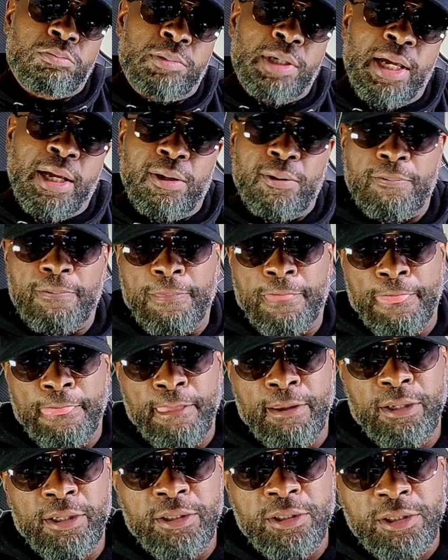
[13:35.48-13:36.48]
Now,
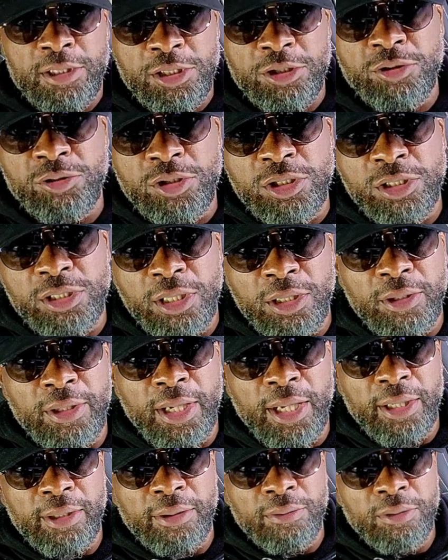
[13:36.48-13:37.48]
did you just hear
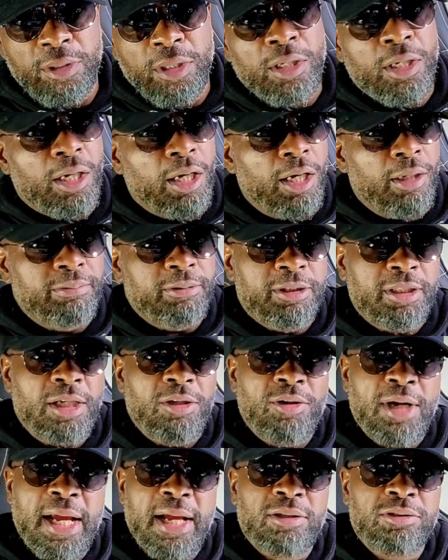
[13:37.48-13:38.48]
that?
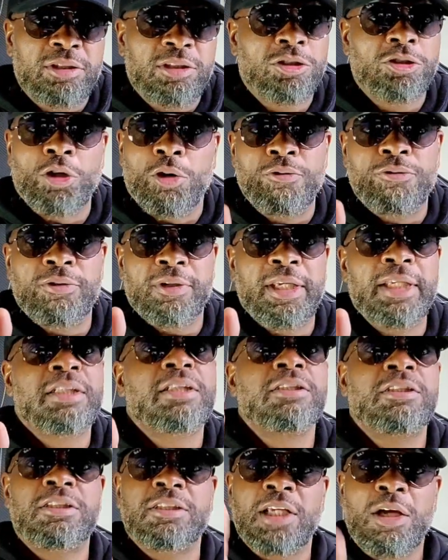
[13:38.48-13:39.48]
Upscaled houses. Don't forget
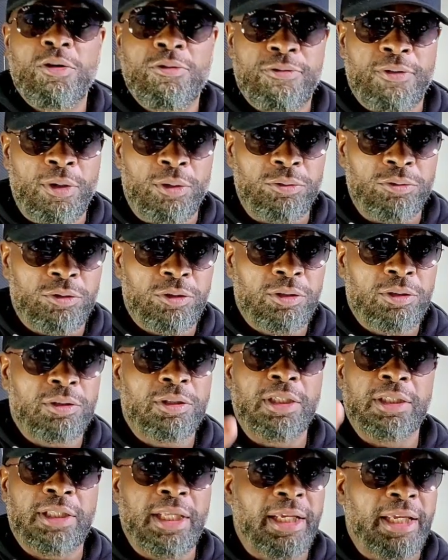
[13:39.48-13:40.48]
the cell phones
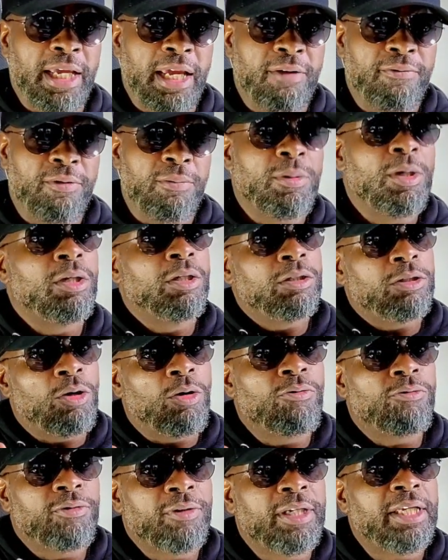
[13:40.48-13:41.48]
that they gave them.
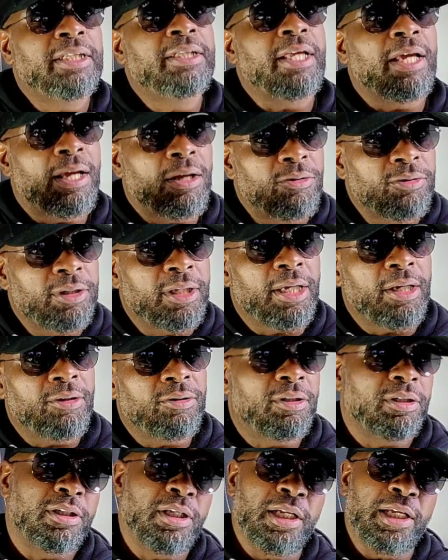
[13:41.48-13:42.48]
Don't forget the health care
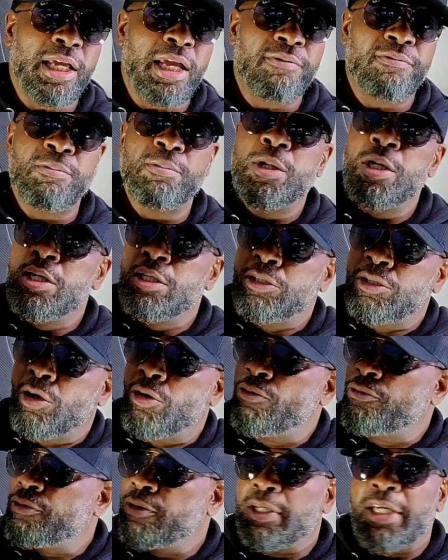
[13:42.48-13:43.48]
that they gave them.
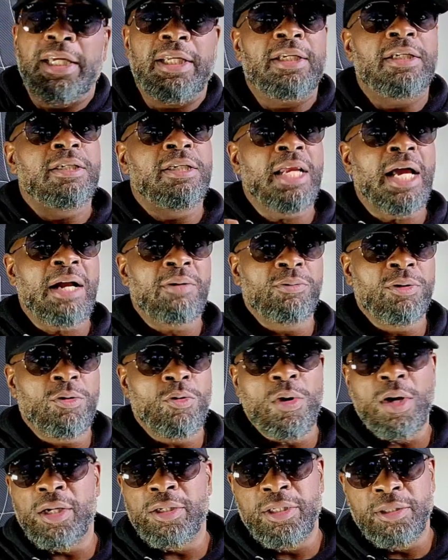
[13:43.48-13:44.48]
Don't forget not
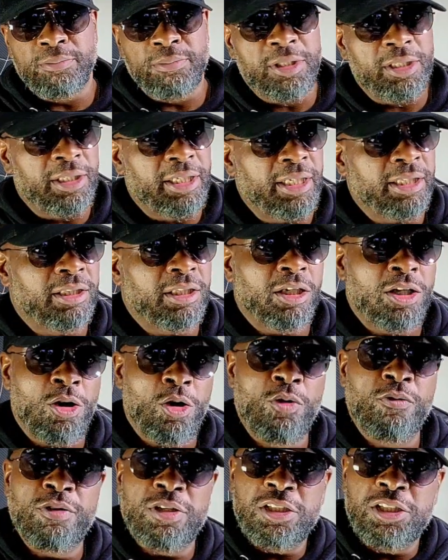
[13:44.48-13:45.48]
requiring them to get the
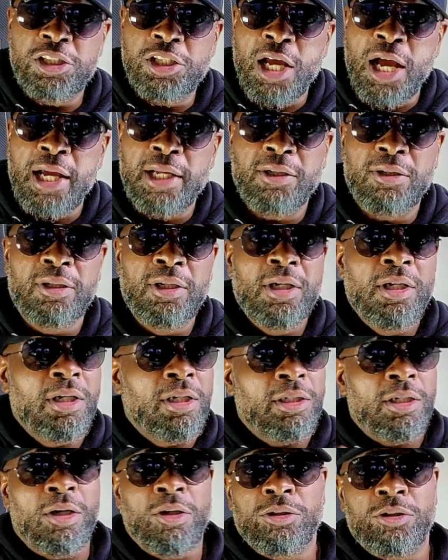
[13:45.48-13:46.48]
COVID shot.
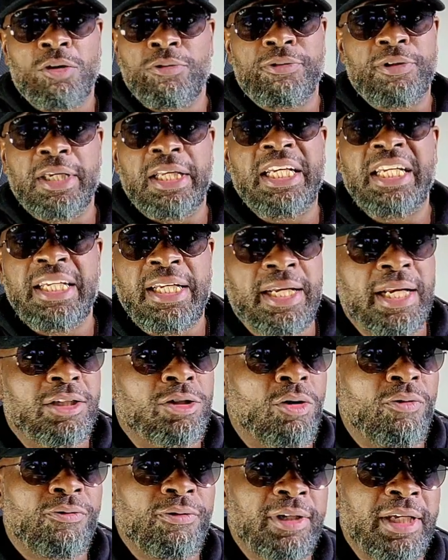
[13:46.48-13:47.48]
No, don't forget any of that.
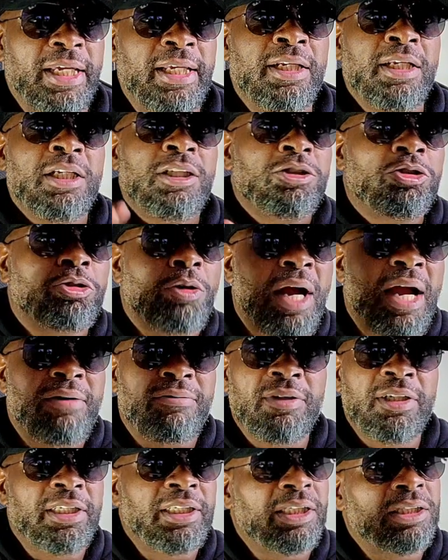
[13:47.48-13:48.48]
Don't forget
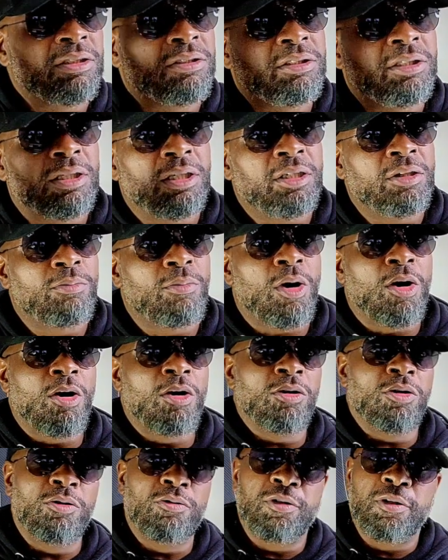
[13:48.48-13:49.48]
traveling and sending them
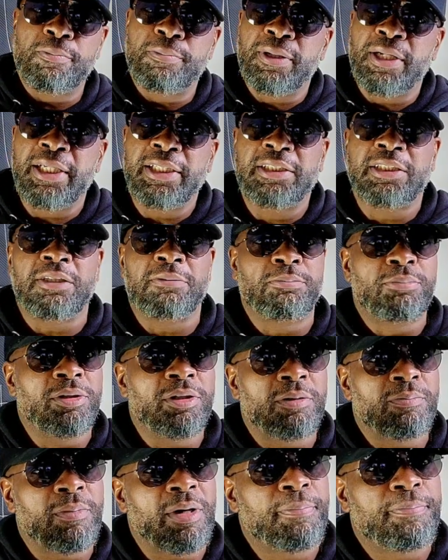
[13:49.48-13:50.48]
all over the place and
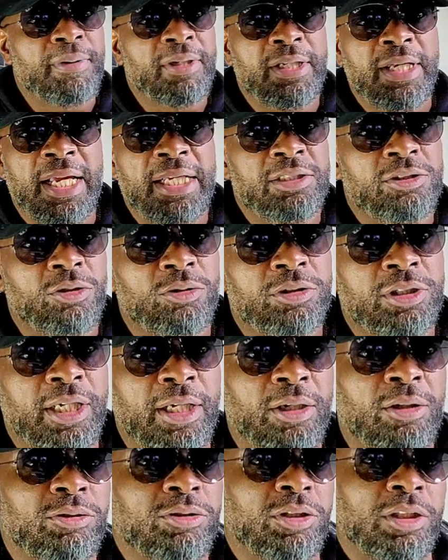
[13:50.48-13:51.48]
putting them up in nice
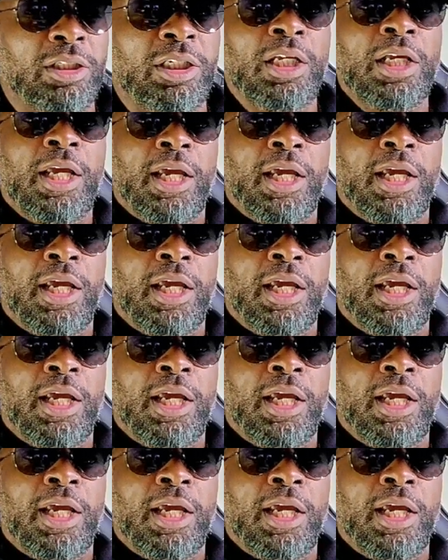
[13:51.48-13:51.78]
hotels and